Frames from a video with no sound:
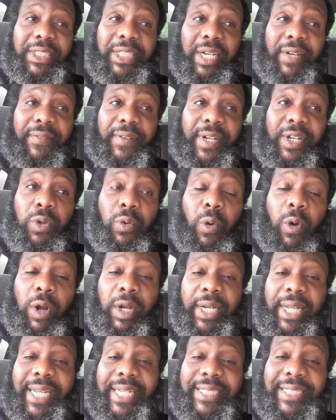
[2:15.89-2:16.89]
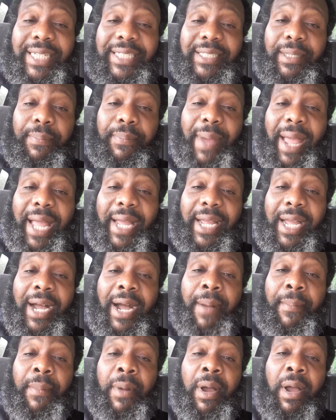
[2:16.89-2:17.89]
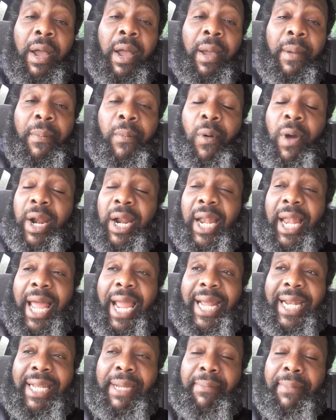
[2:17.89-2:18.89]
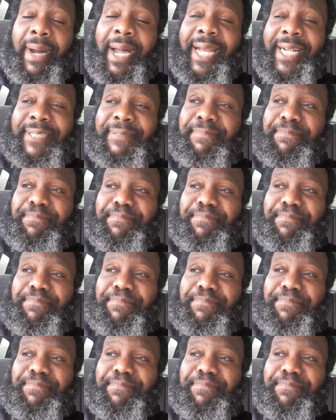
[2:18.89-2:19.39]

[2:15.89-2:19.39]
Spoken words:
of it in New Orleans as the backup, more than likely. But